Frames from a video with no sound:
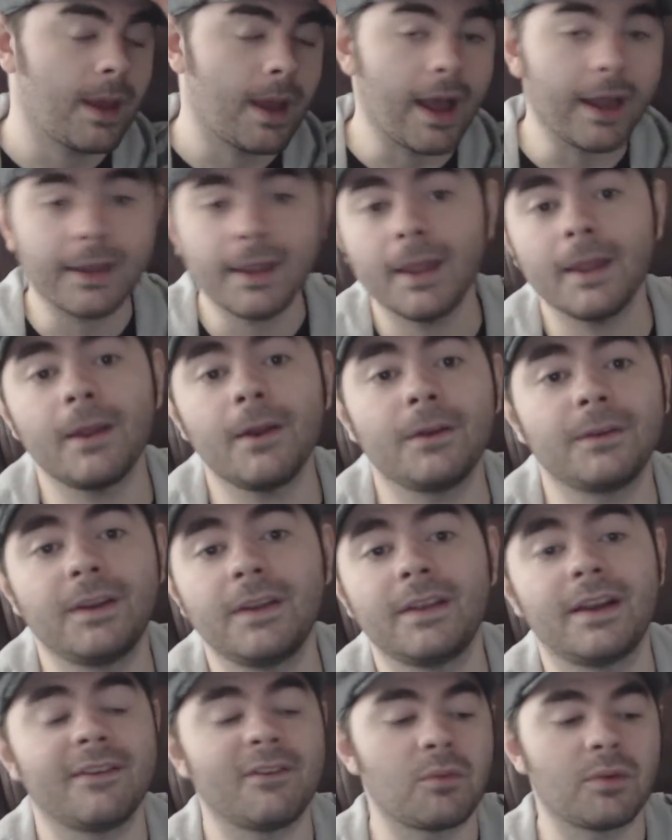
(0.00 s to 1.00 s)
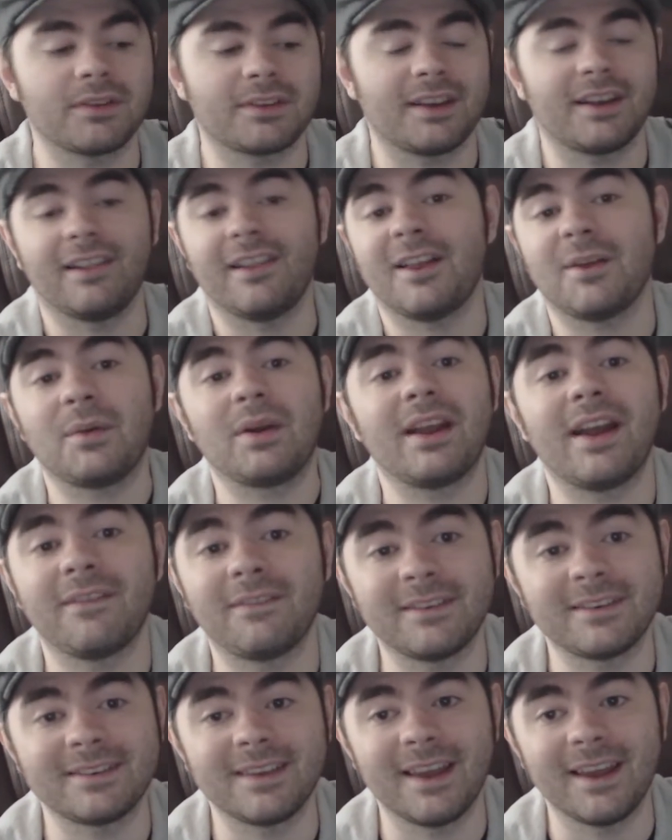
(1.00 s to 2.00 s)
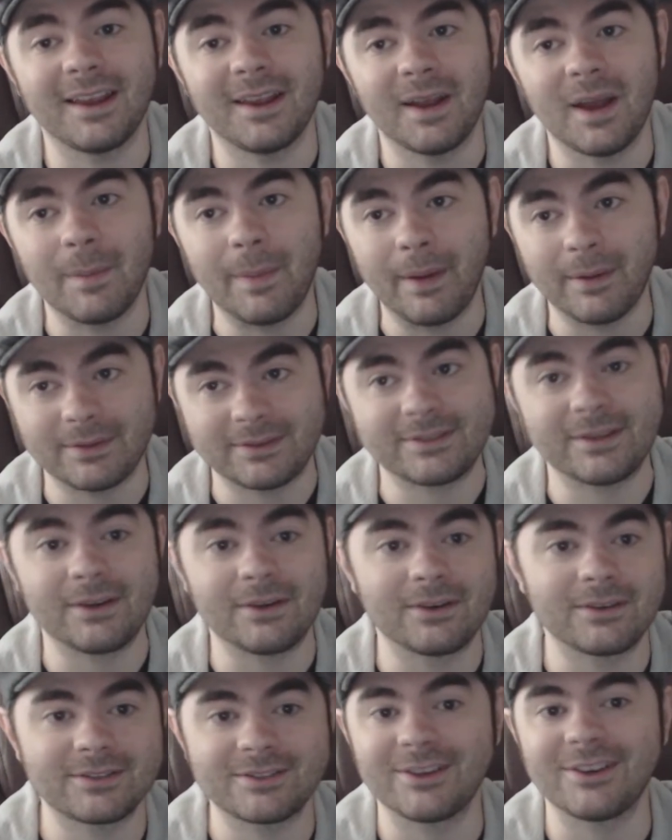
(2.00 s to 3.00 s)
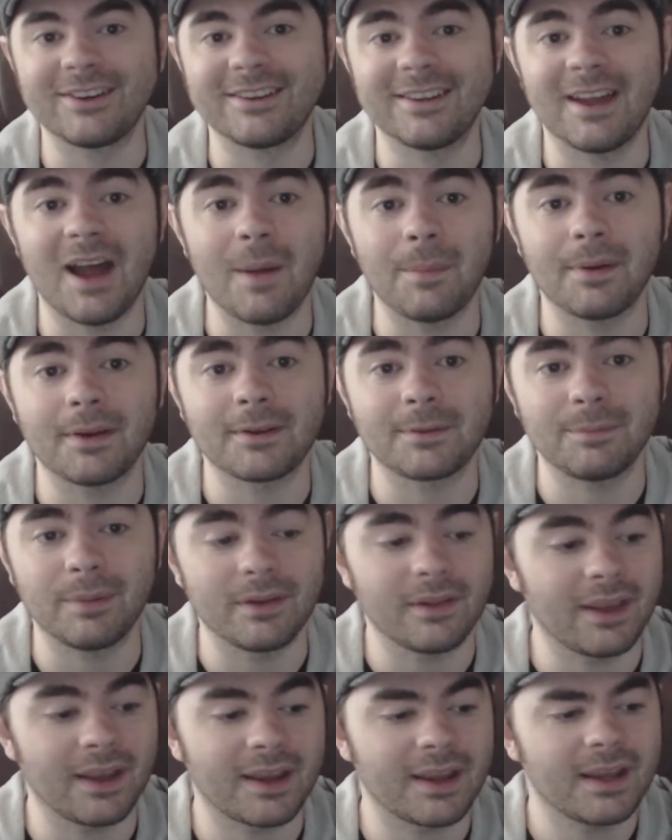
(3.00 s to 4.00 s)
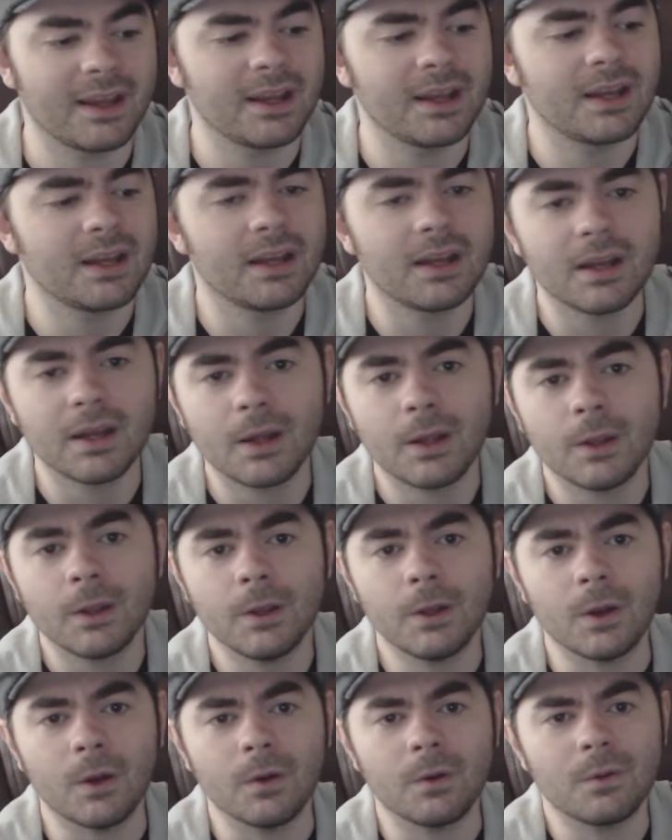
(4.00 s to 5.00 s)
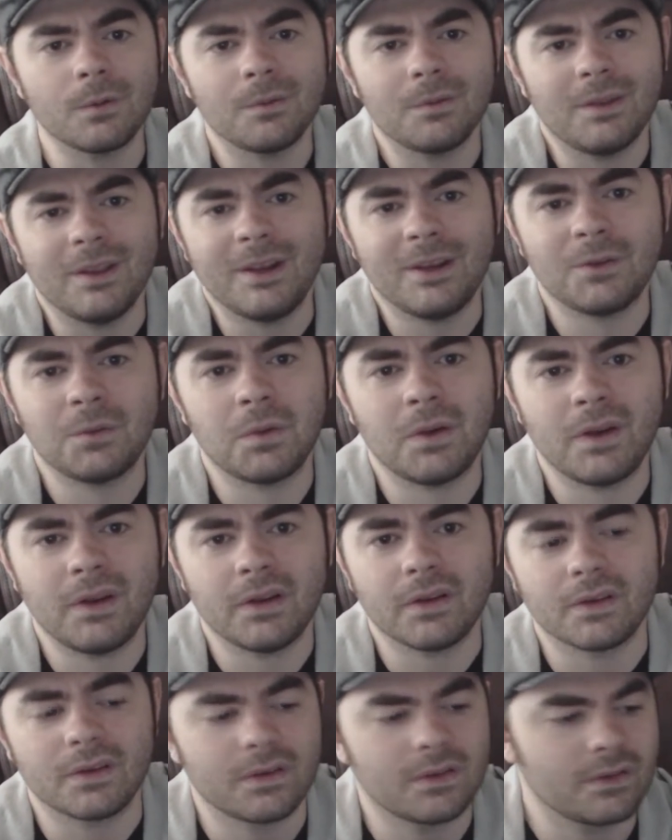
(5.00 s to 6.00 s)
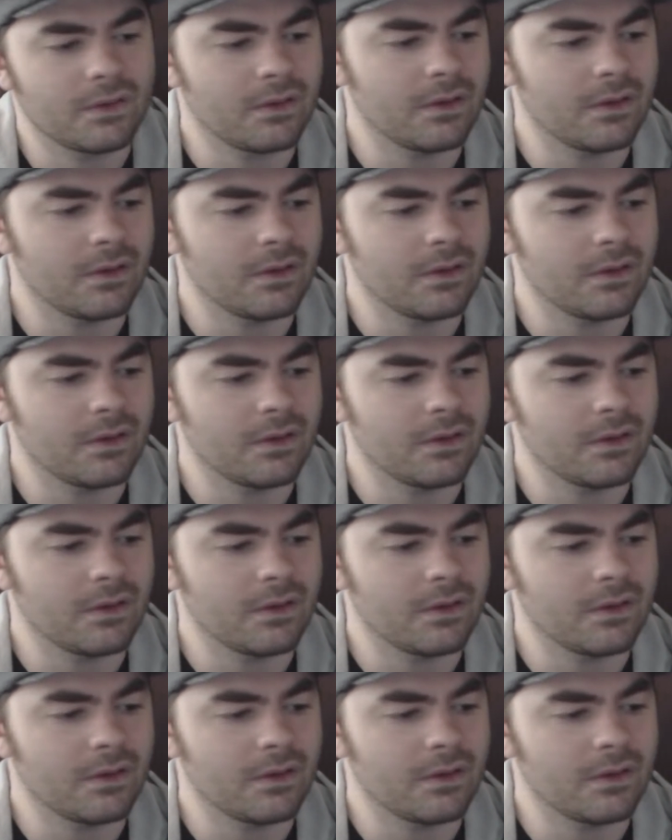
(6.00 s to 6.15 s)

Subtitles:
I can't guarantee that everyone's gonna like what I have to say about certain topics, but like, you know, it is what it is.